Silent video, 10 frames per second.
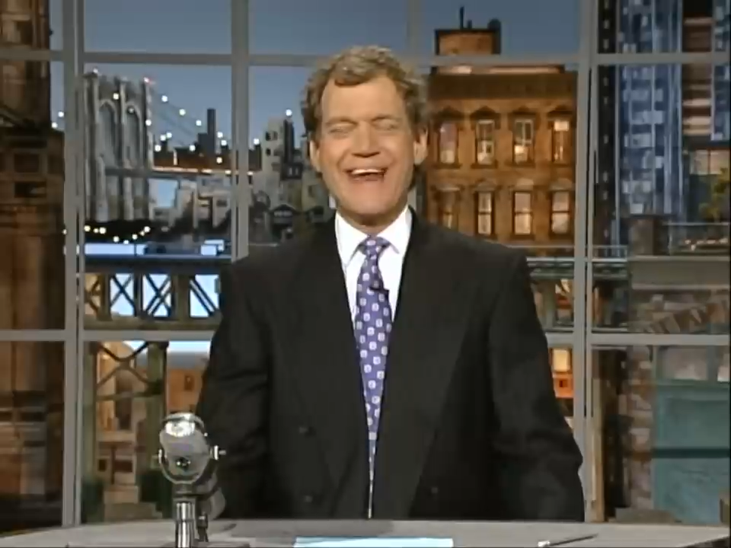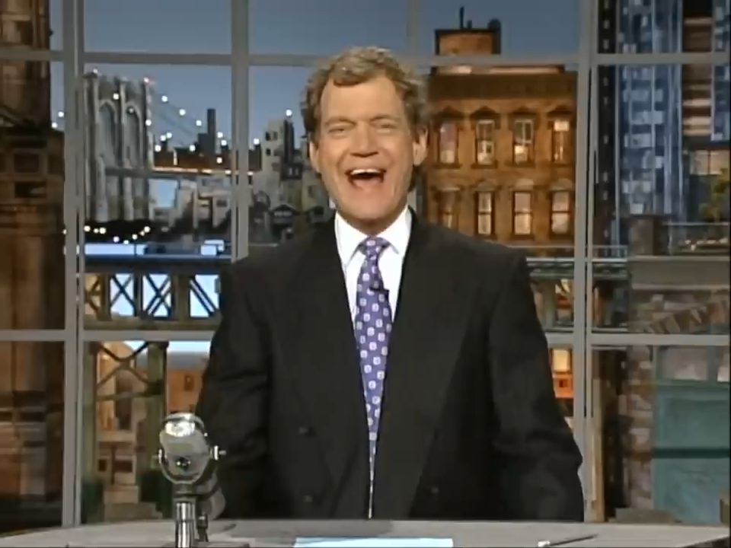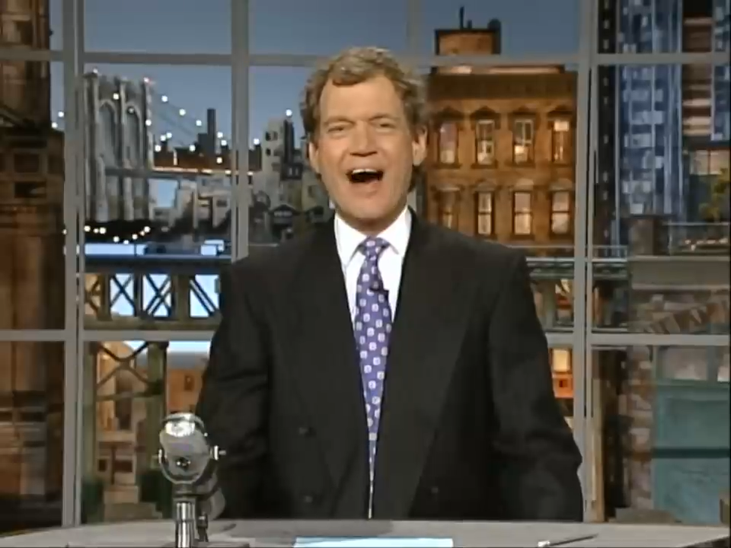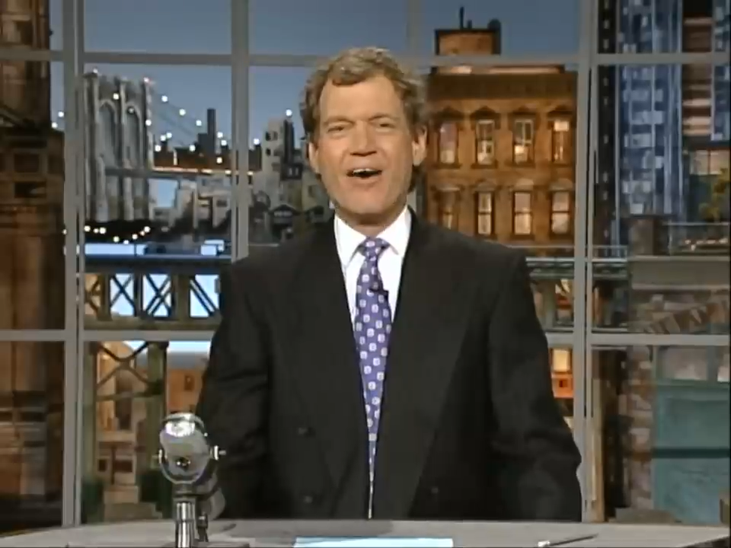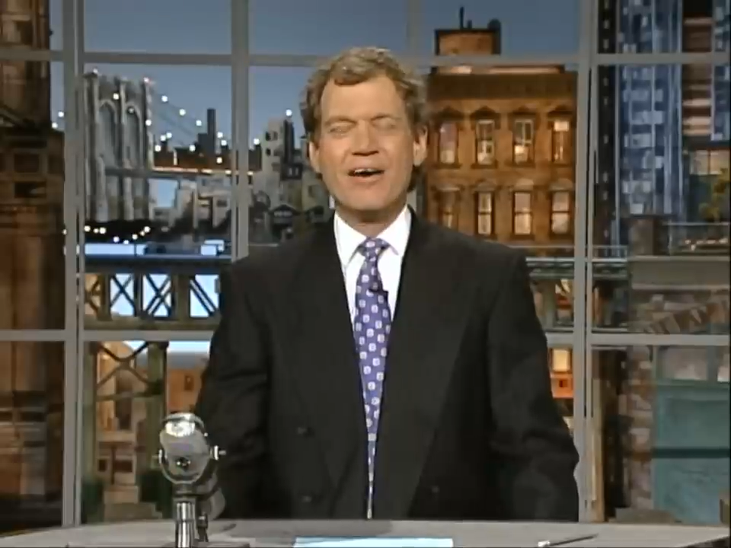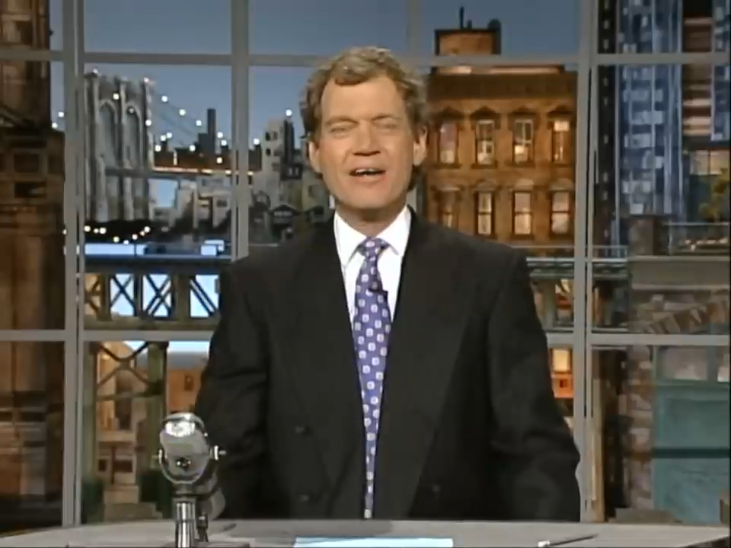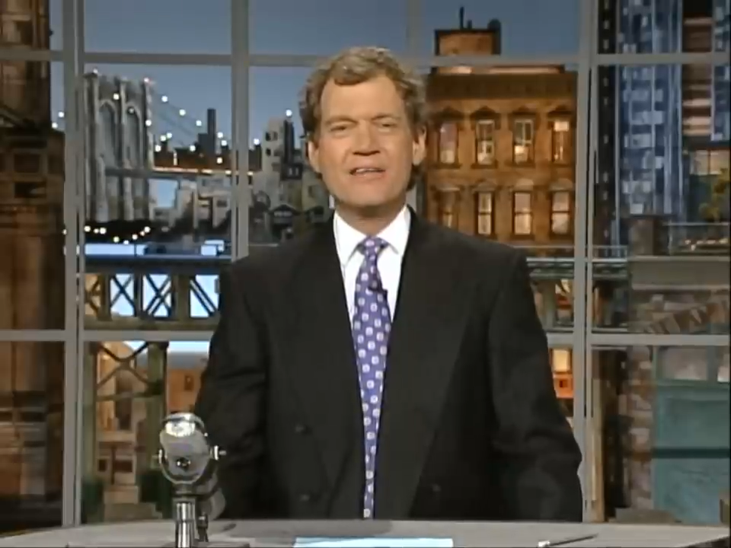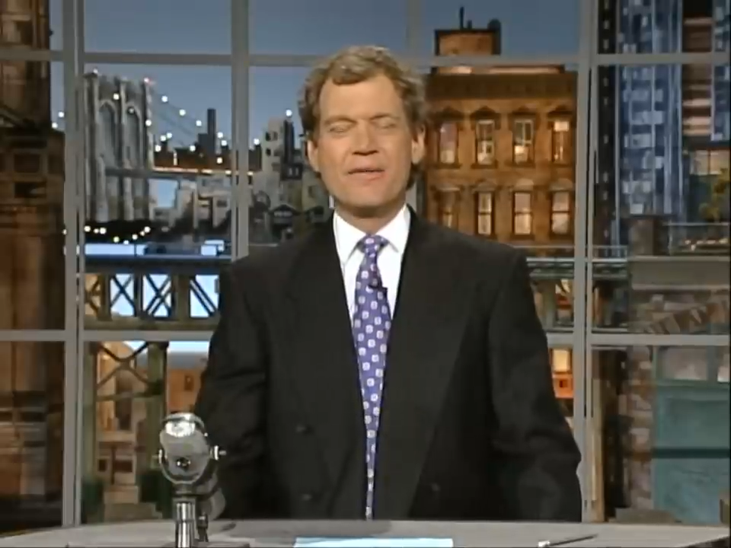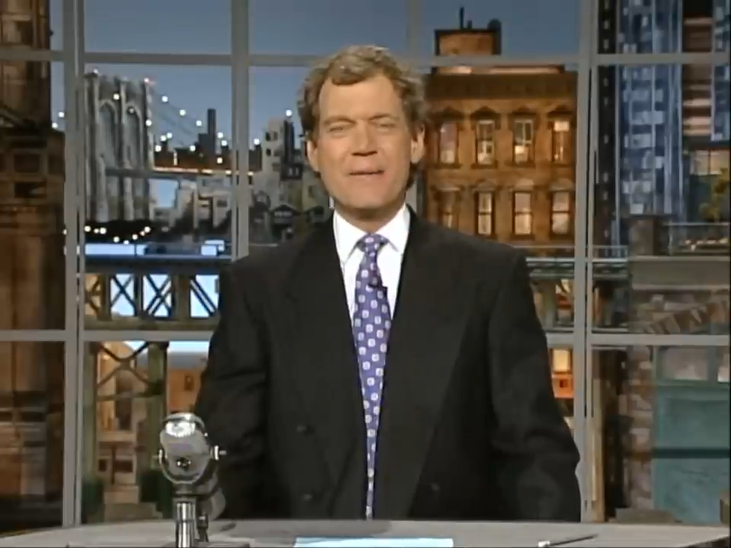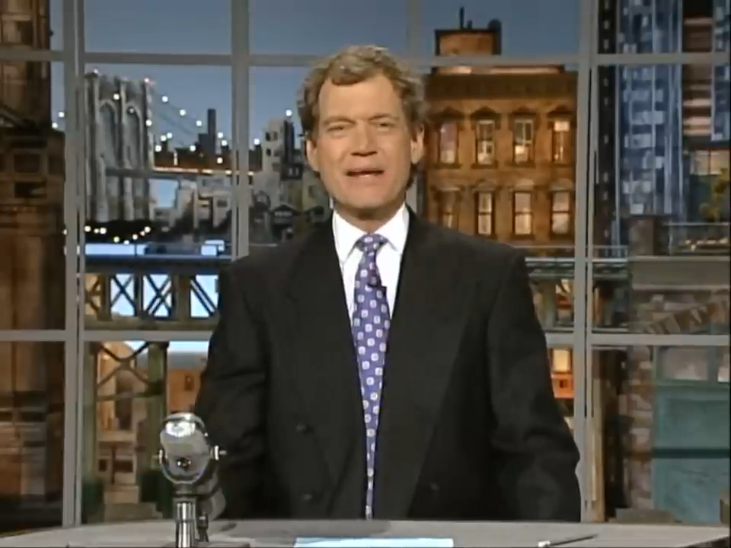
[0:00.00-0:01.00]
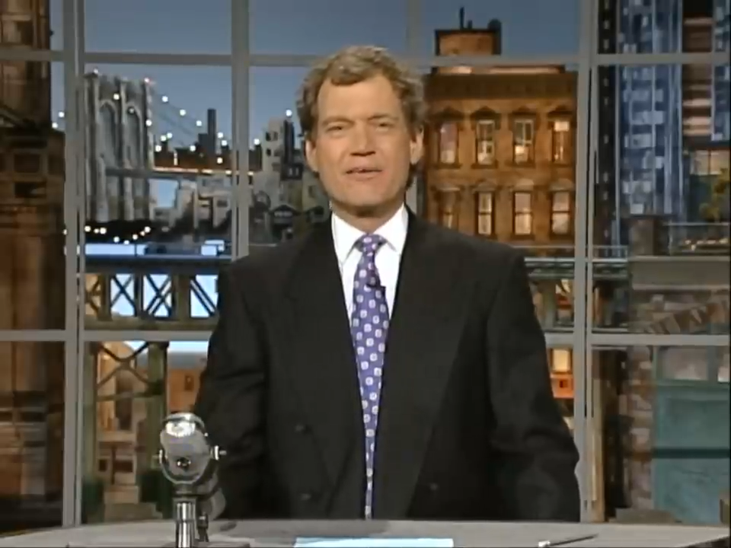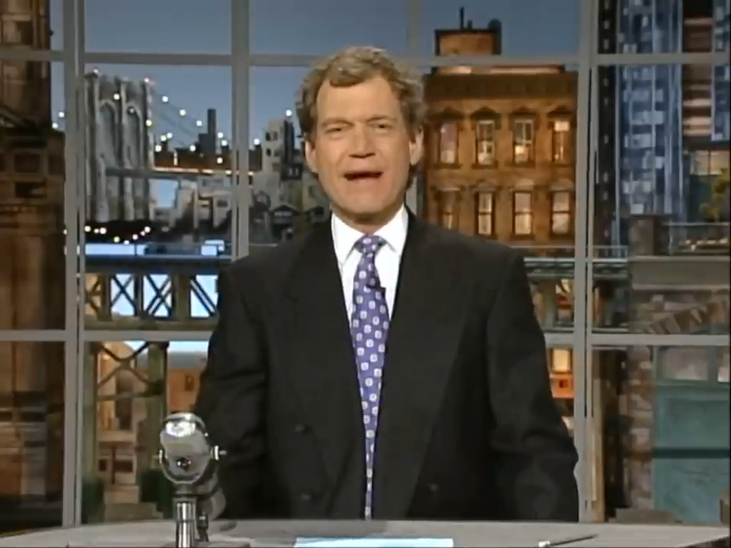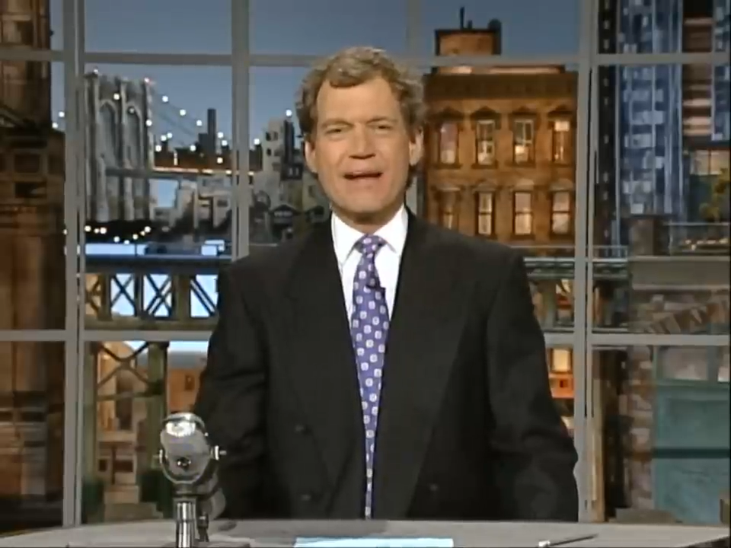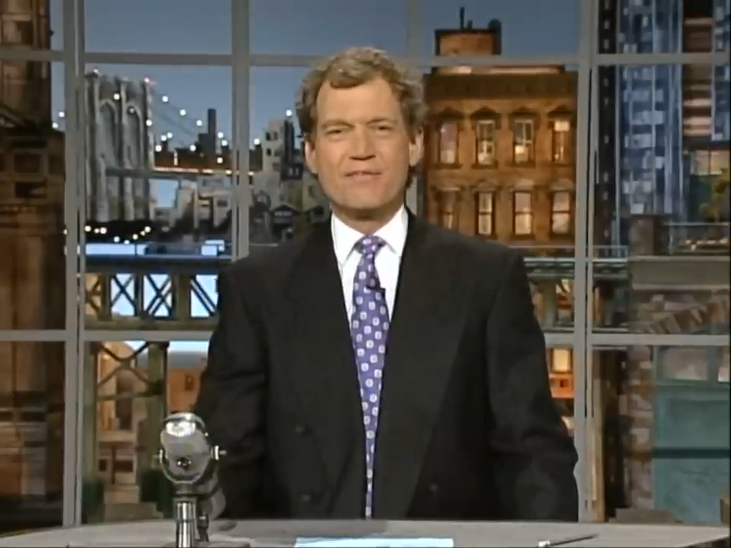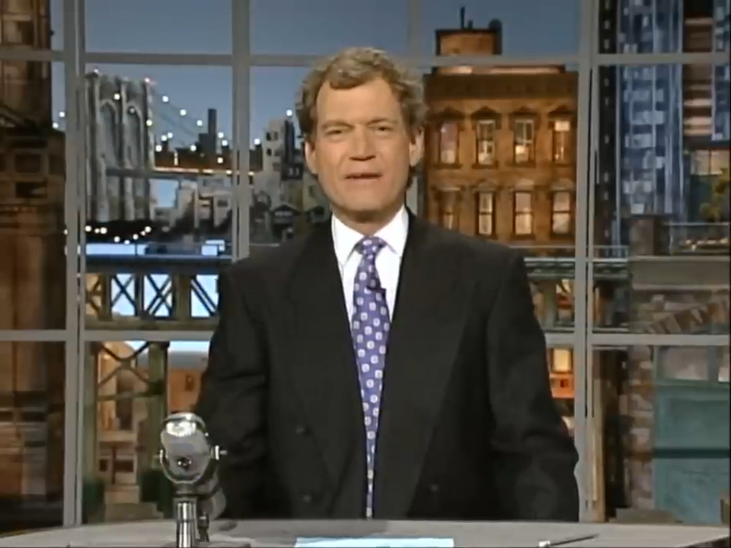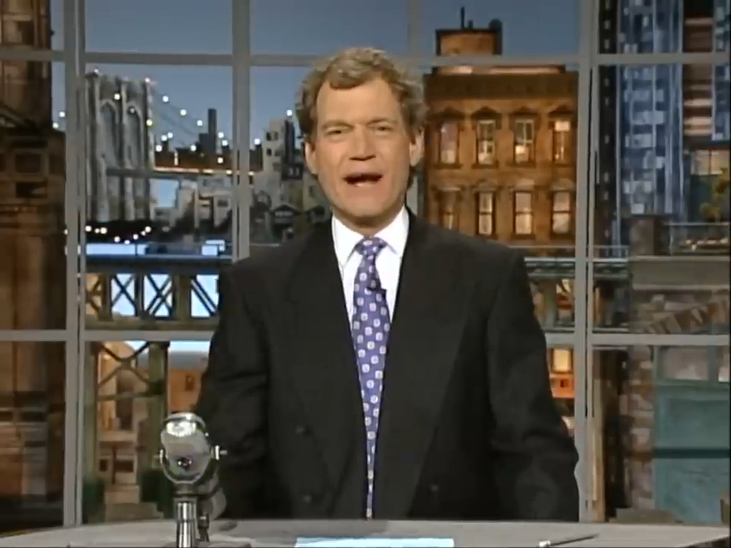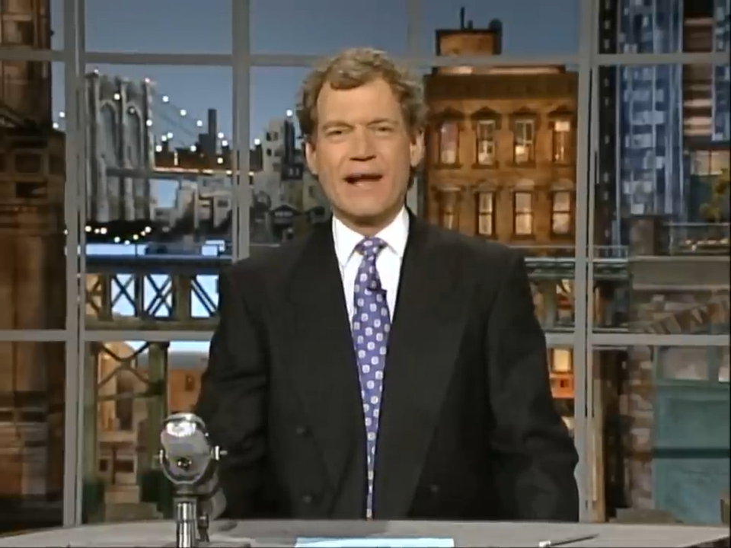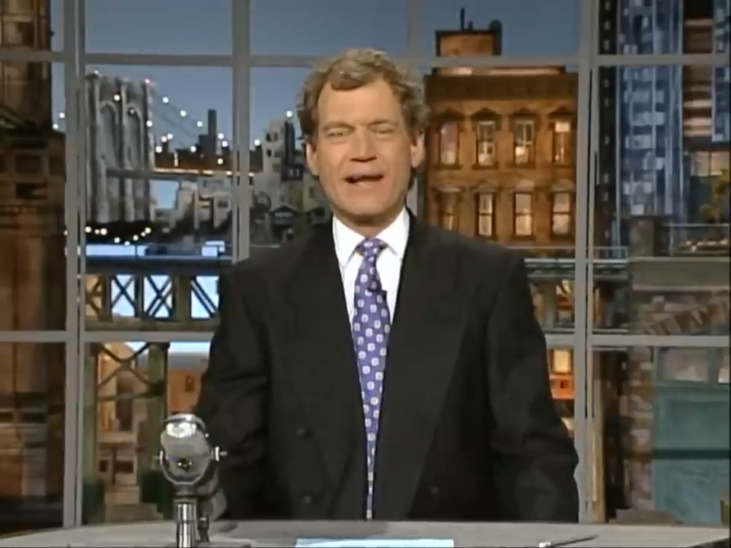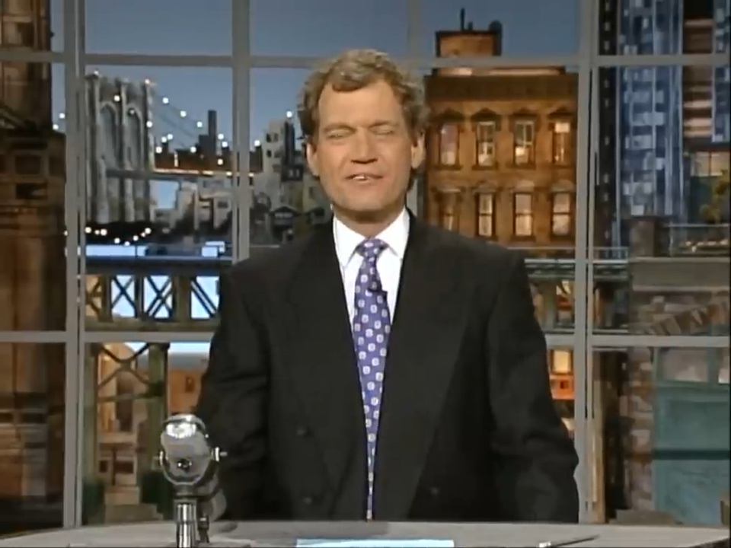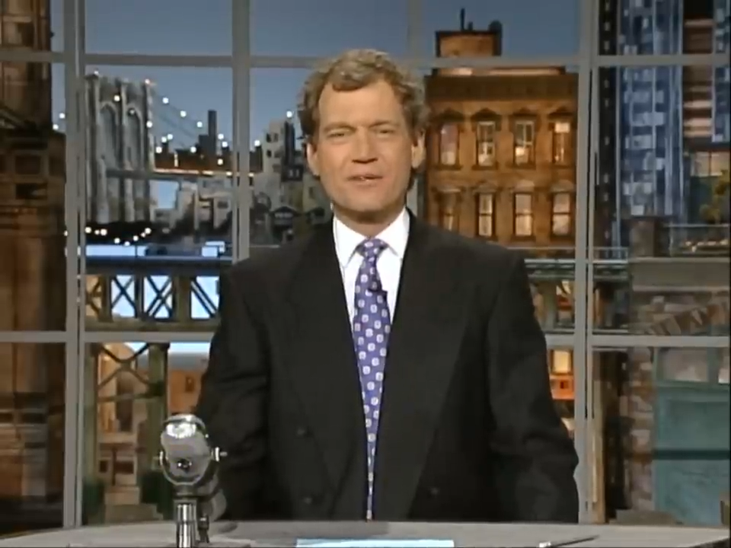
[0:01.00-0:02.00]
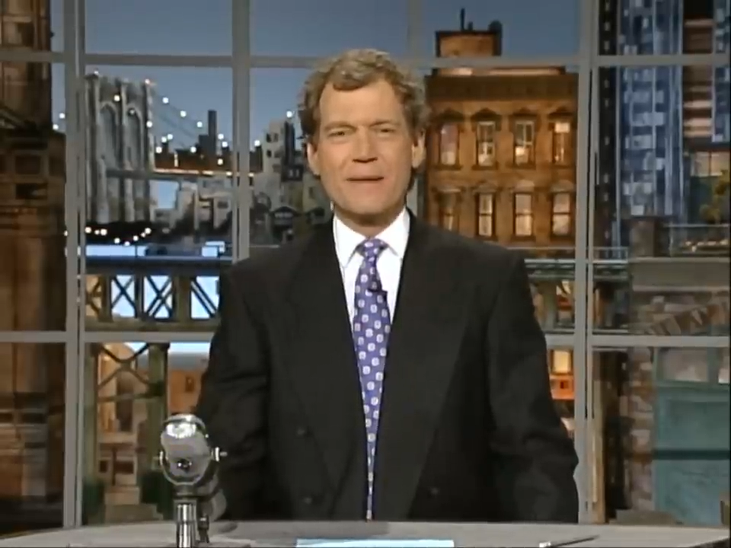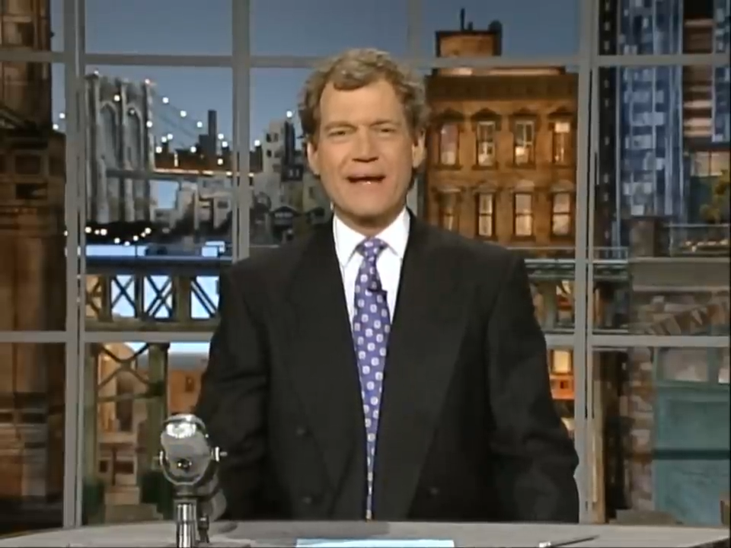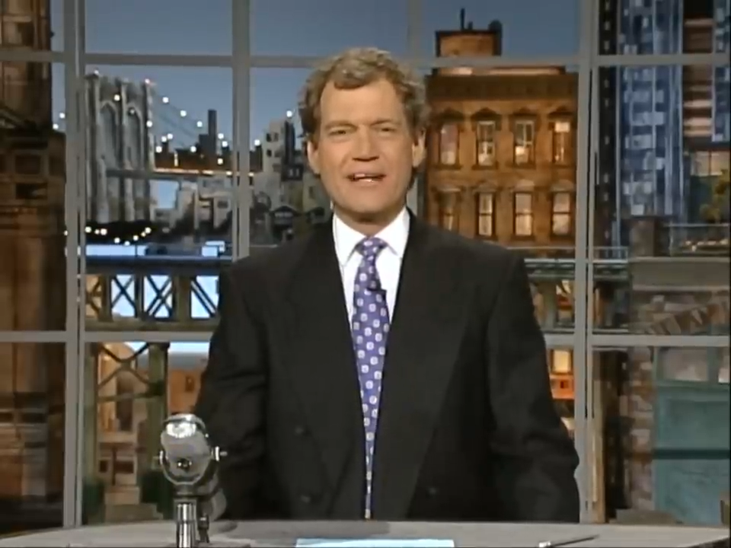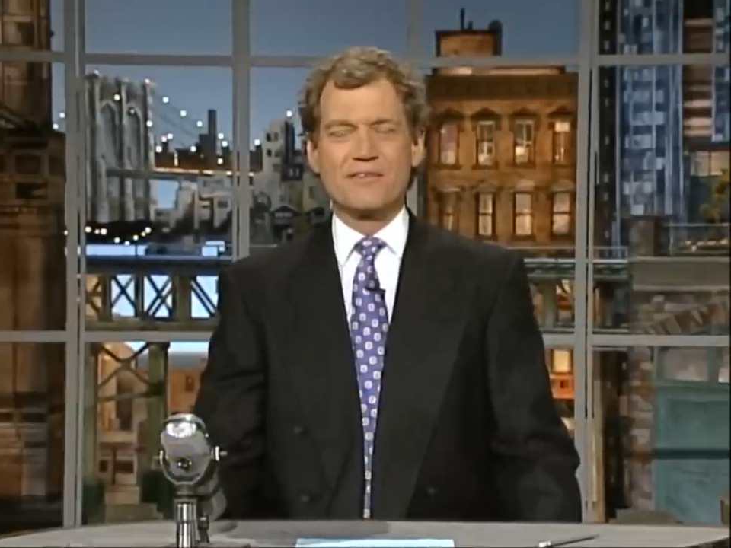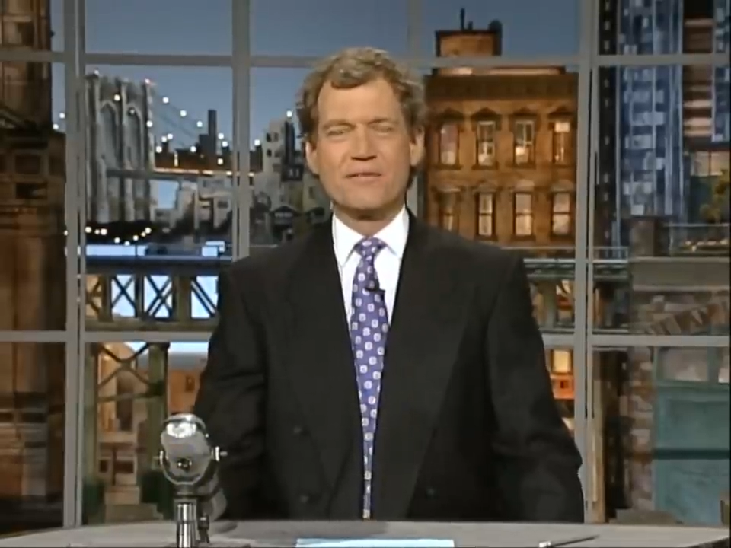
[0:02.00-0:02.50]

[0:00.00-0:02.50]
Now, for the big grand finale, let's go back out to